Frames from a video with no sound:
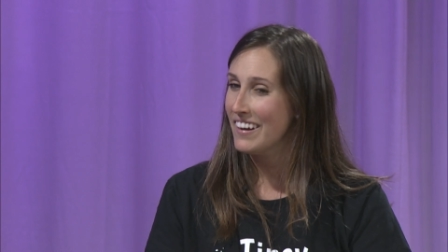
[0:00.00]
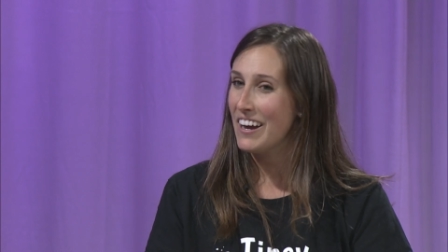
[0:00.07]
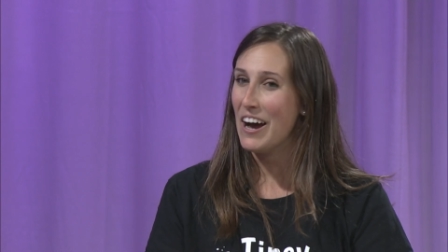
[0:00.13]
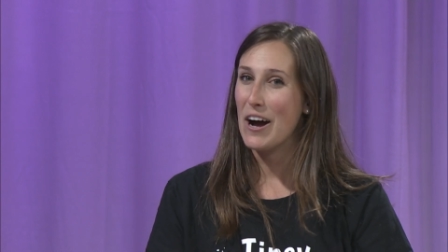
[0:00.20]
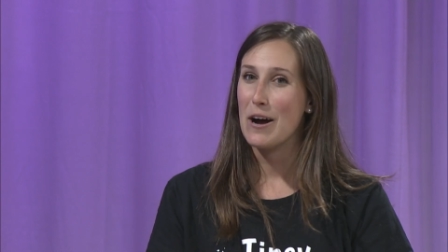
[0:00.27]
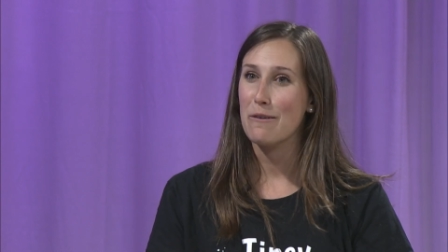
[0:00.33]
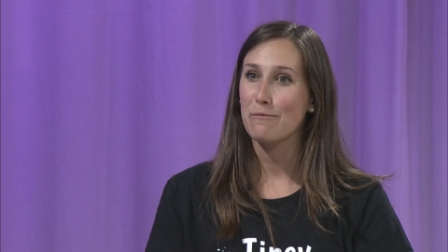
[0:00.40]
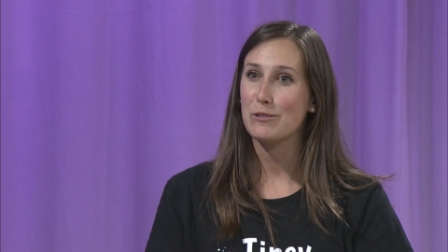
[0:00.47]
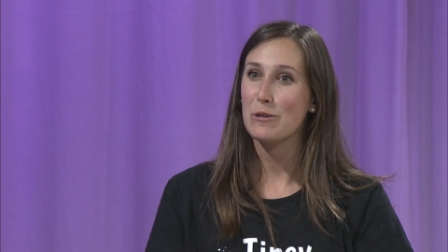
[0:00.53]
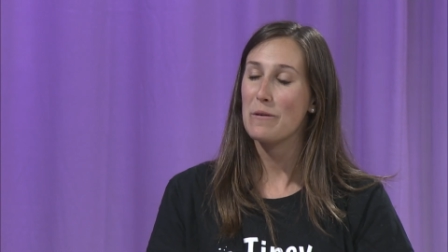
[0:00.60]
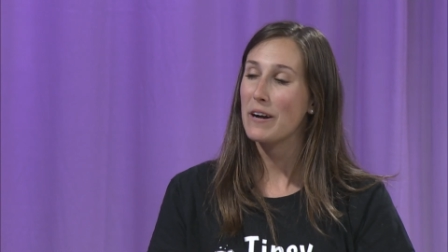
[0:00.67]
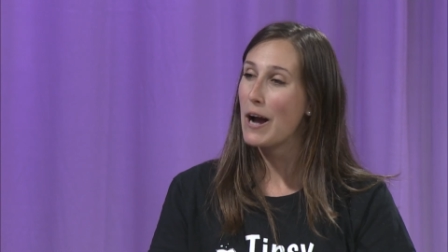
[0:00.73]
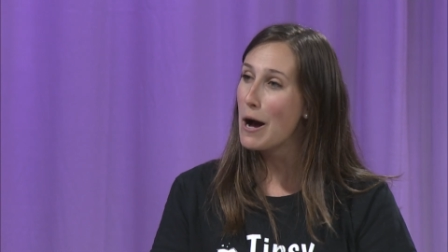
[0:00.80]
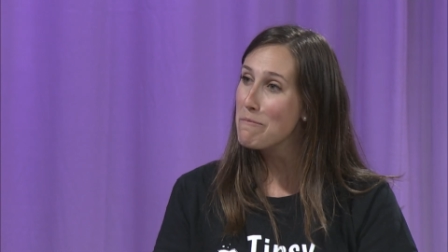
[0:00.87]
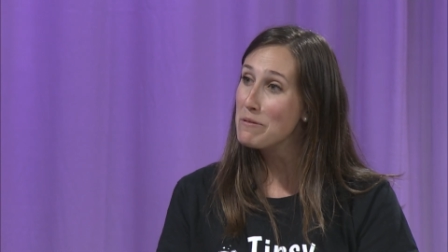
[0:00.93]
Um, so
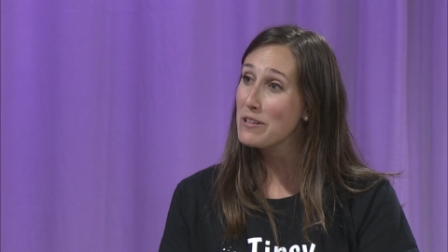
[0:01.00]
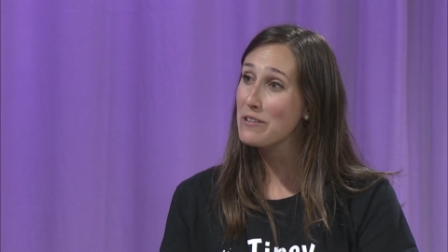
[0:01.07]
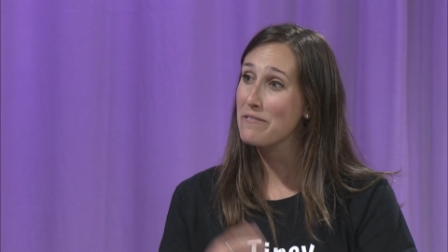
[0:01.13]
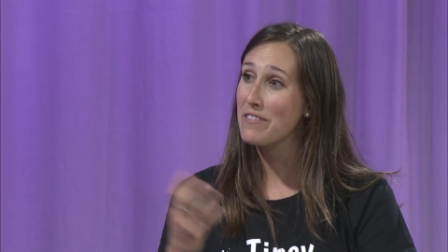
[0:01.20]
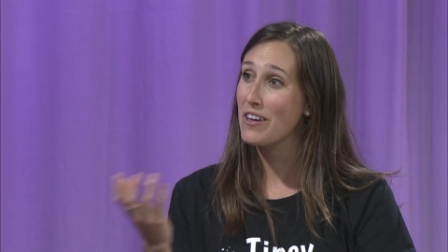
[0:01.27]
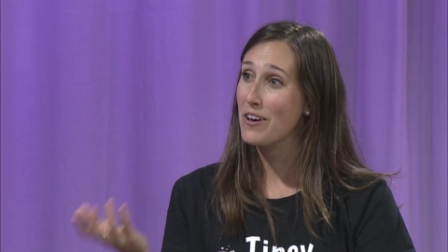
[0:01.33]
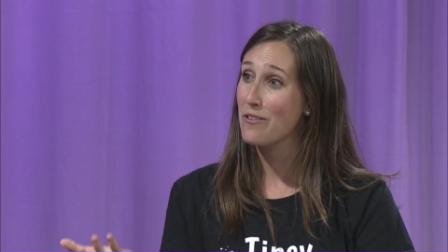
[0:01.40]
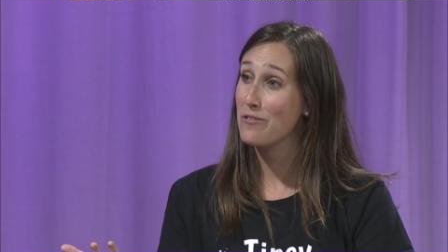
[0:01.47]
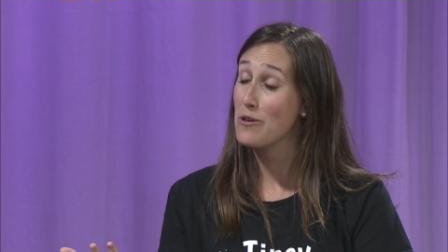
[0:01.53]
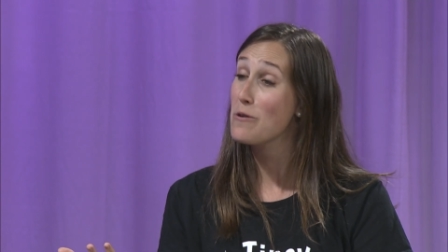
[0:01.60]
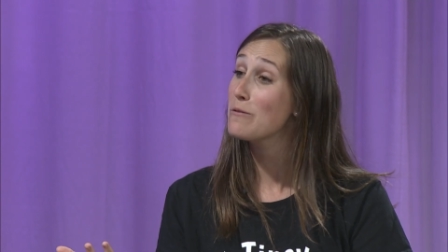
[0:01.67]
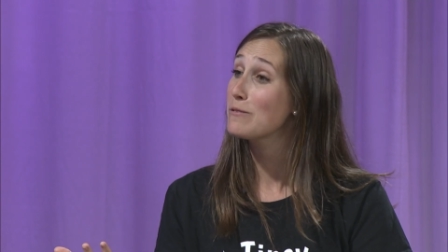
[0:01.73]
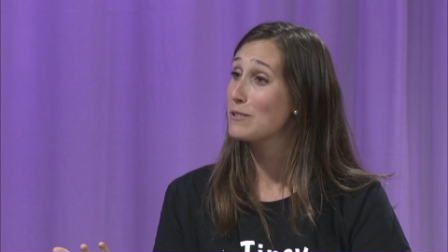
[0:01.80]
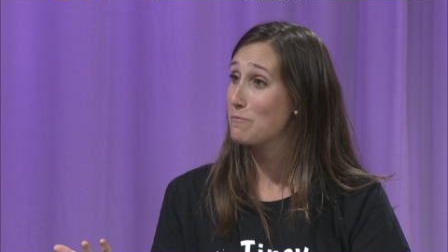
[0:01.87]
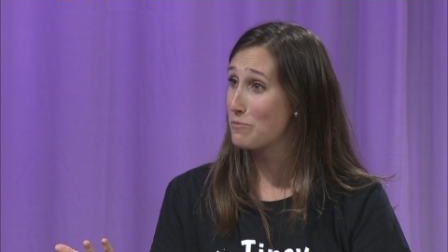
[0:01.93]
a couple of the,
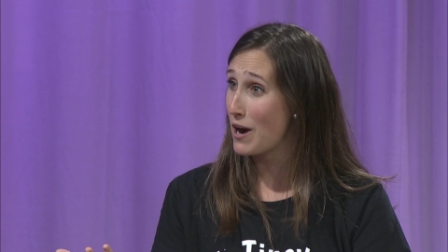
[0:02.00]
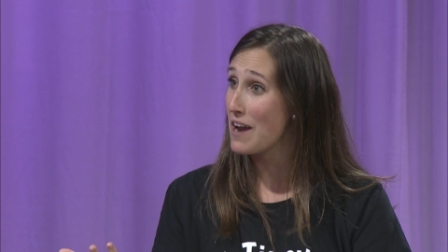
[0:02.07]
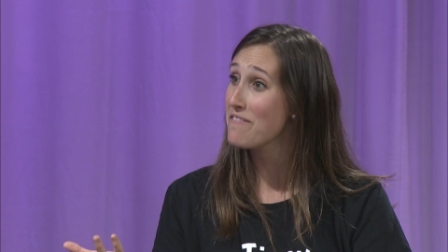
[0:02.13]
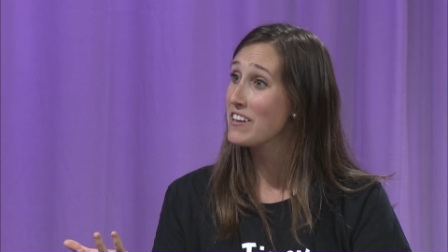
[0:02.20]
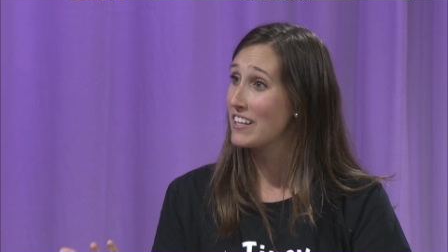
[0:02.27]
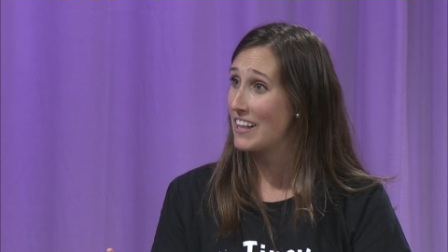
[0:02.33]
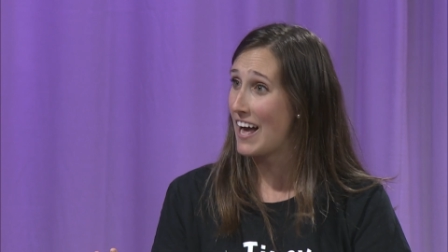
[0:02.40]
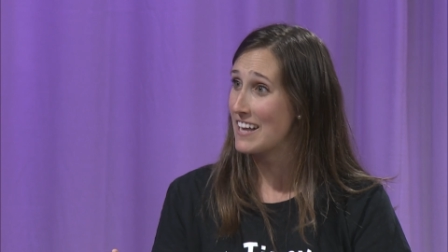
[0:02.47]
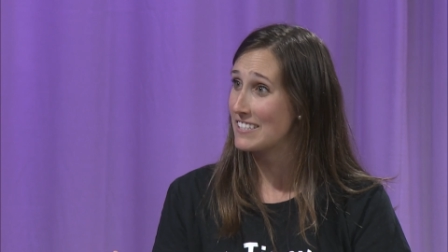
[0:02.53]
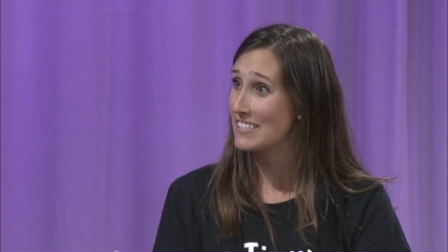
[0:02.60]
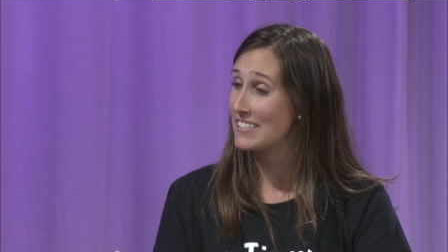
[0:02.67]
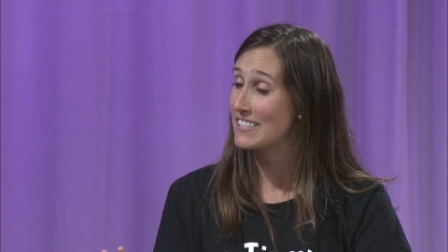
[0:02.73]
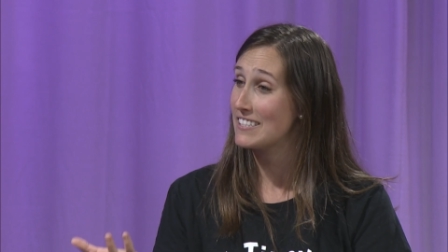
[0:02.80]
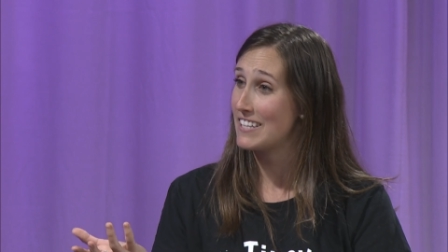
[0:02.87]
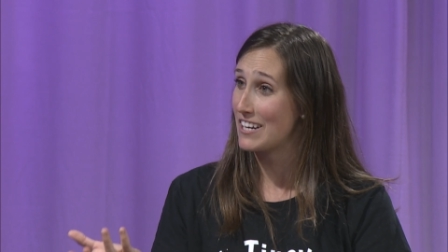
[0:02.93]
those private
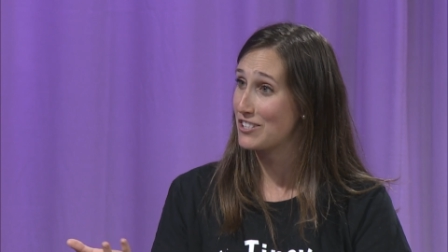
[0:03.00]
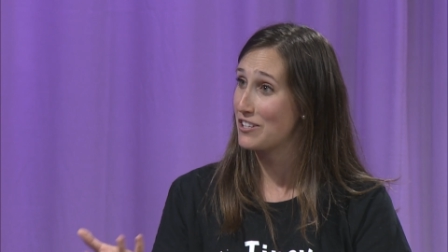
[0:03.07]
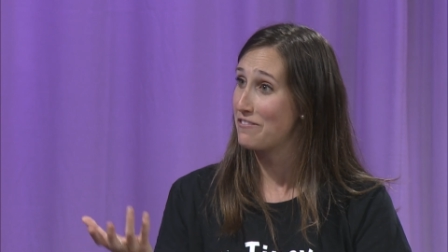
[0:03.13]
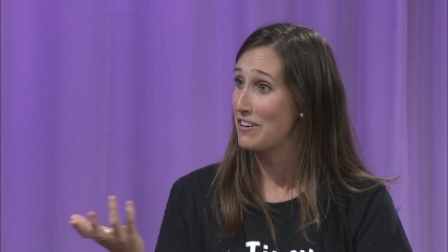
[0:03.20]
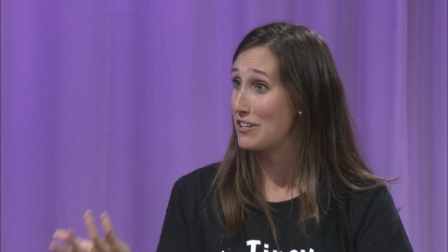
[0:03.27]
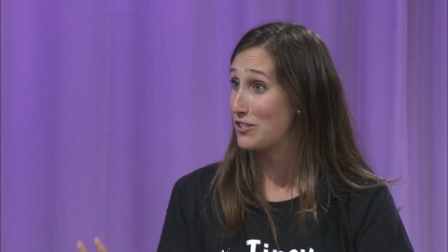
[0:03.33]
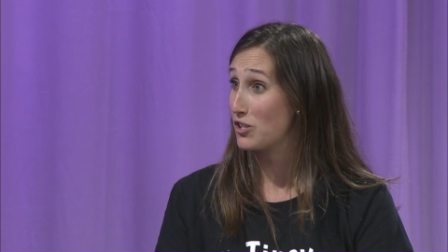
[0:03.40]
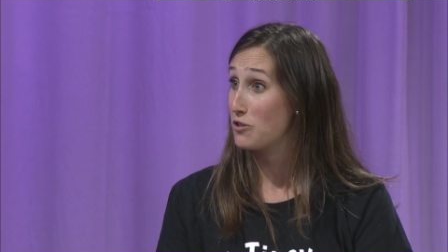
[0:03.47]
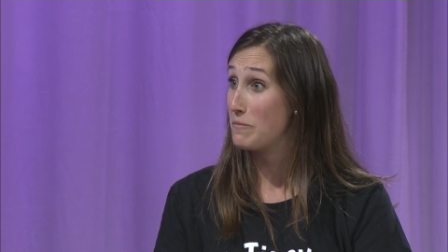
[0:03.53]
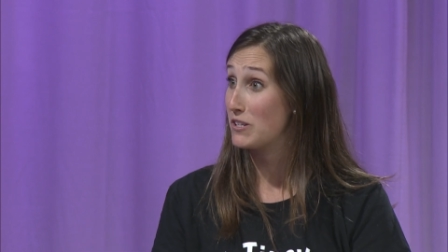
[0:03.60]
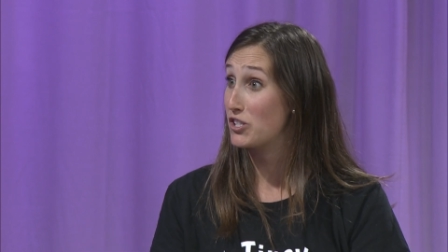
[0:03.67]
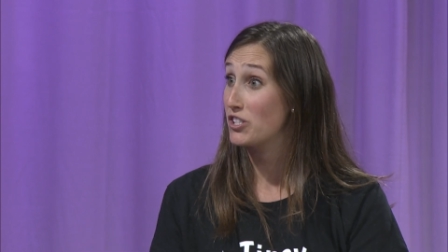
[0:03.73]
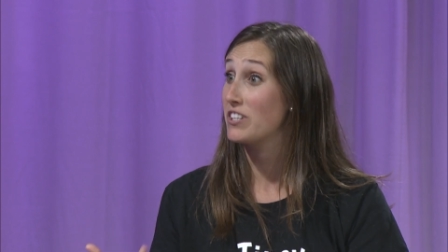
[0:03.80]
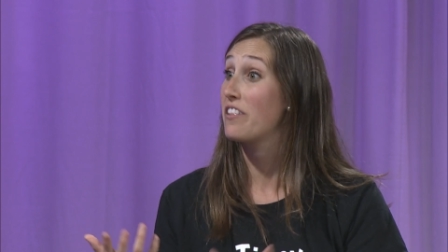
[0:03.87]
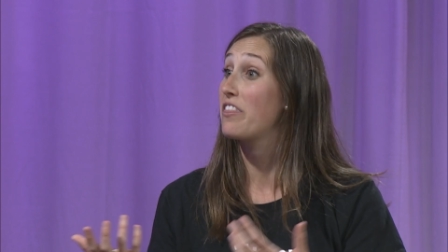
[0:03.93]
classes, it's actually funny, so you
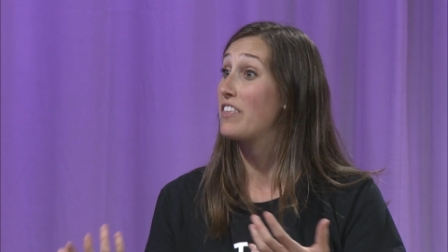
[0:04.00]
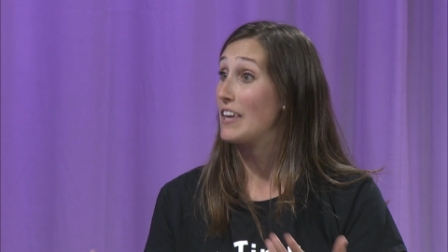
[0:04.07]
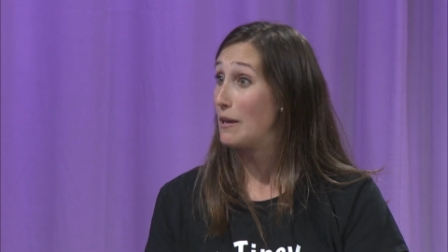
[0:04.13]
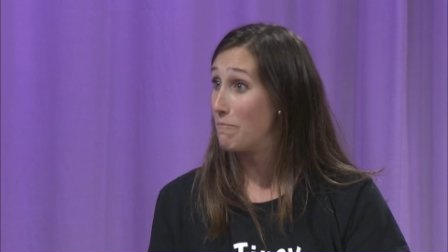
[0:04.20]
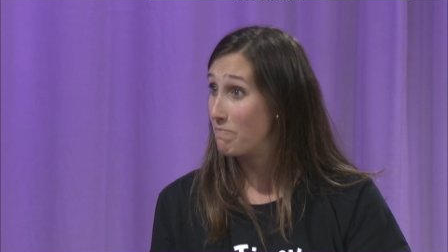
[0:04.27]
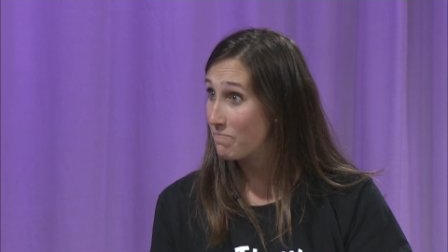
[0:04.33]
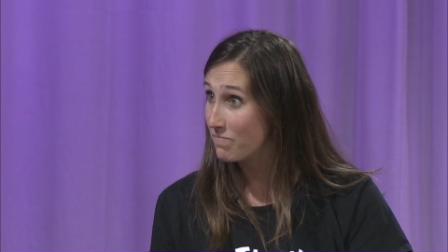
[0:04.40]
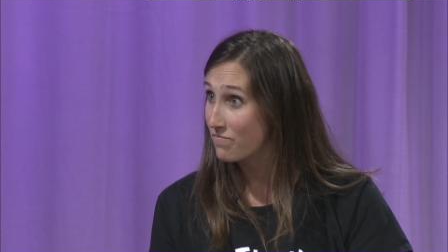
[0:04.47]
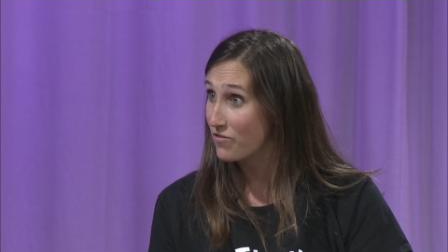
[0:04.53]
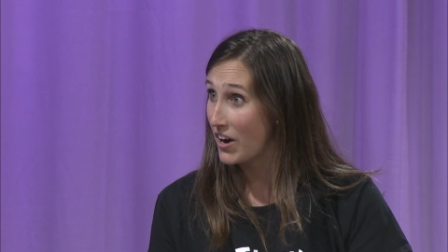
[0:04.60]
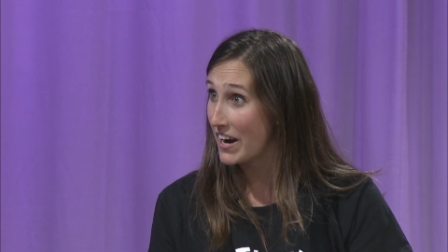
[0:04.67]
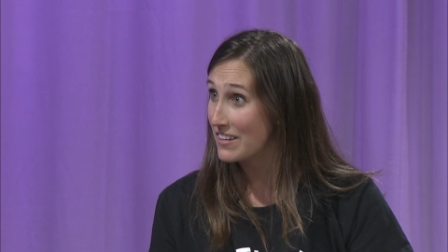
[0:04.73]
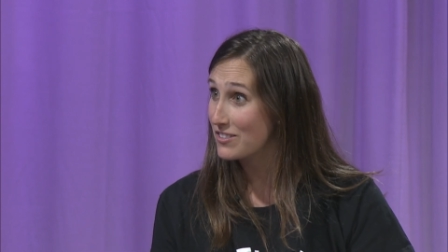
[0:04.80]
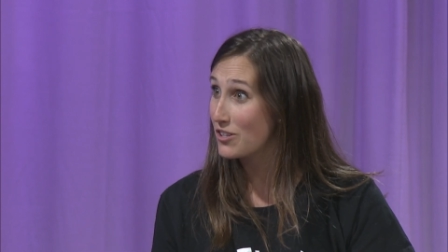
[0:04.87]
mentioned a theme, right?